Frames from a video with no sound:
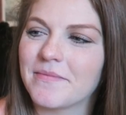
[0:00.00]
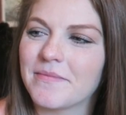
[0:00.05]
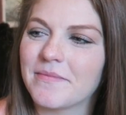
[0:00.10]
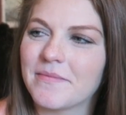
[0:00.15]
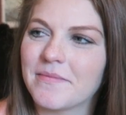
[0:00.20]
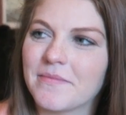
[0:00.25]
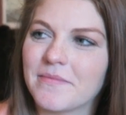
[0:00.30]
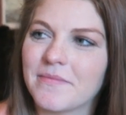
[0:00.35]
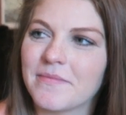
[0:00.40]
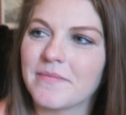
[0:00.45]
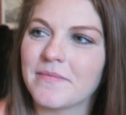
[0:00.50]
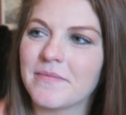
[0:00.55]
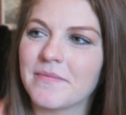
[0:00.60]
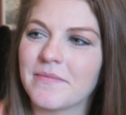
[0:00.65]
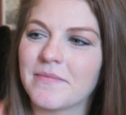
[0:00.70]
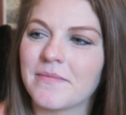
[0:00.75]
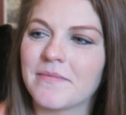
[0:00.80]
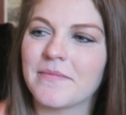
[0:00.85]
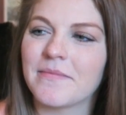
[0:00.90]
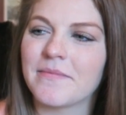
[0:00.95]

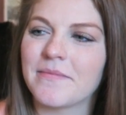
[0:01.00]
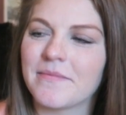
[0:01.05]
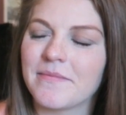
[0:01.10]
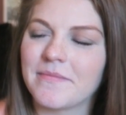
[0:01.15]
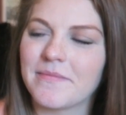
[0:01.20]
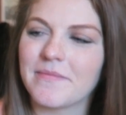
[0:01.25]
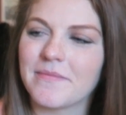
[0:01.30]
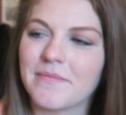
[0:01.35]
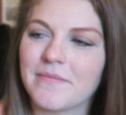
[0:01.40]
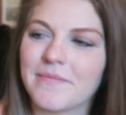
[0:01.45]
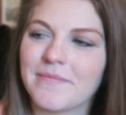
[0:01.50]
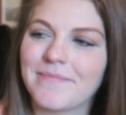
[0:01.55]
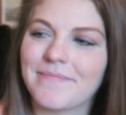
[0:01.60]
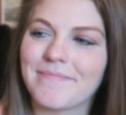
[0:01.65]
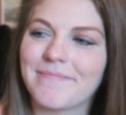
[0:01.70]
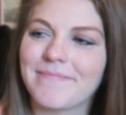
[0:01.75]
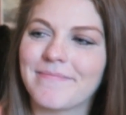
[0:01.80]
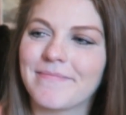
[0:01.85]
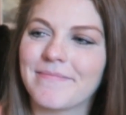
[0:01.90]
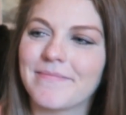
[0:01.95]

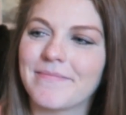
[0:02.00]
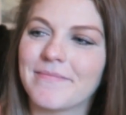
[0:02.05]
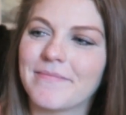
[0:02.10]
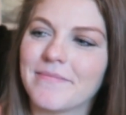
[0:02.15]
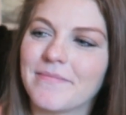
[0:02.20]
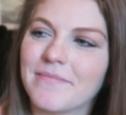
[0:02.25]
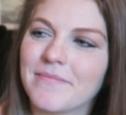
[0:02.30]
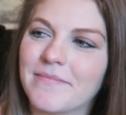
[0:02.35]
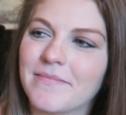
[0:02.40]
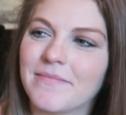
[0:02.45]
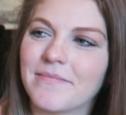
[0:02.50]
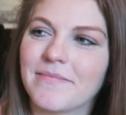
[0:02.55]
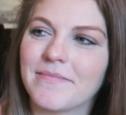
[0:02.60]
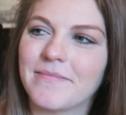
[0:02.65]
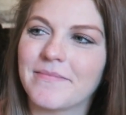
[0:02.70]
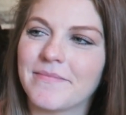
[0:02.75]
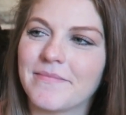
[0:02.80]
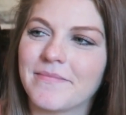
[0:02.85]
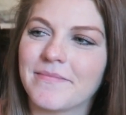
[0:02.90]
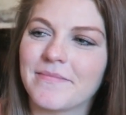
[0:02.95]

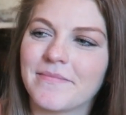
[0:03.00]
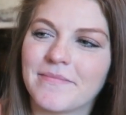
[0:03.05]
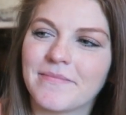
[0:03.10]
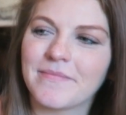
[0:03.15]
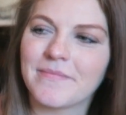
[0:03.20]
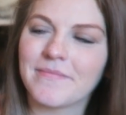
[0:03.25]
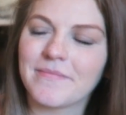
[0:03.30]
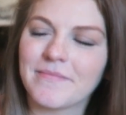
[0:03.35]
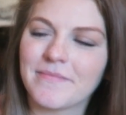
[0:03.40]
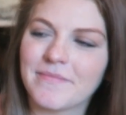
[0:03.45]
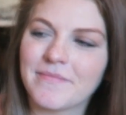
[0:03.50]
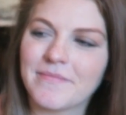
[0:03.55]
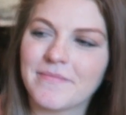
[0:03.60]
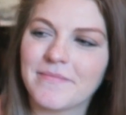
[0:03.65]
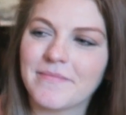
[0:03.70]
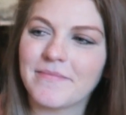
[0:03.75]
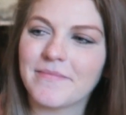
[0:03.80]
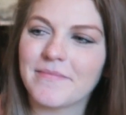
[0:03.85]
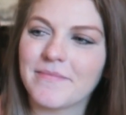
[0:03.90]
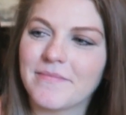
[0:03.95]

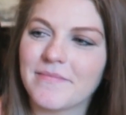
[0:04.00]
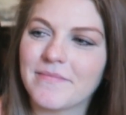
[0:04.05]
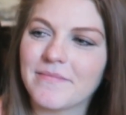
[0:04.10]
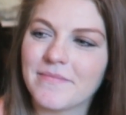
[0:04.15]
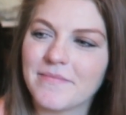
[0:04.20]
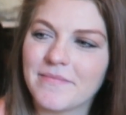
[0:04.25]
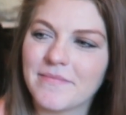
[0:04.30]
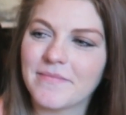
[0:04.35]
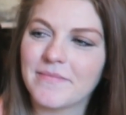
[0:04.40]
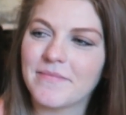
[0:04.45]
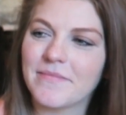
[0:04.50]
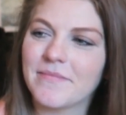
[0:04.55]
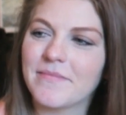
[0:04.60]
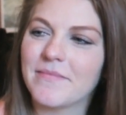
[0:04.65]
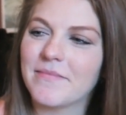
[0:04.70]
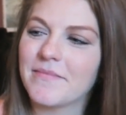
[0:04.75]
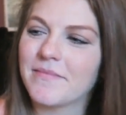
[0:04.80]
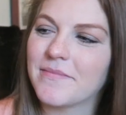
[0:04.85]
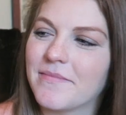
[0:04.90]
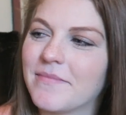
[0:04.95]

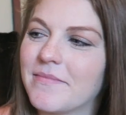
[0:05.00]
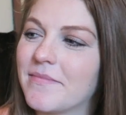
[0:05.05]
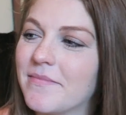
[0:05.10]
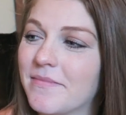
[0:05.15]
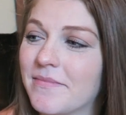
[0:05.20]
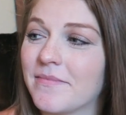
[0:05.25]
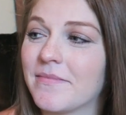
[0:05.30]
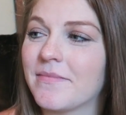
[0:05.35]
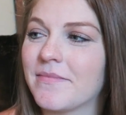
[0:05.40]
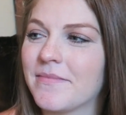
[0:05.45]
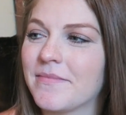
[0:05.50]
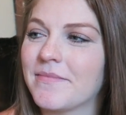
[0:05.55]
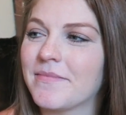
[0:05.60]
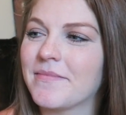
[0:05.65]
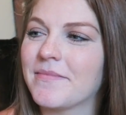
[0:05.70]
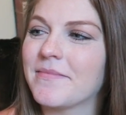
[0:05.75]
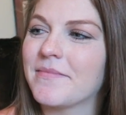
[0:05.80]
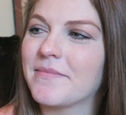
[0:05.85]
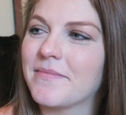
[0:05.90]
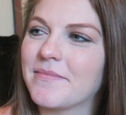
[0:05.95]

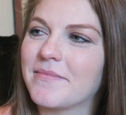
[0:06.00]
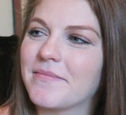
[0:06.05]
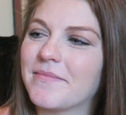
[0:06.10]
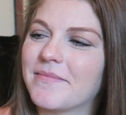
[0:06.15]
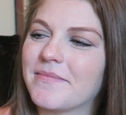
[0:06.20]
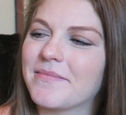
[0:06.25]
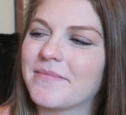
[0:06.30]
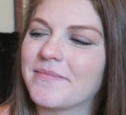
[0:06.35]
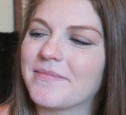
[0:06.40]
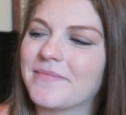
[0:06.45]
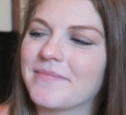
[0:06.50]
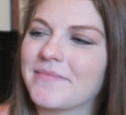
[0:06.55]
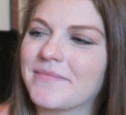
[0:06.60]
(not speaking)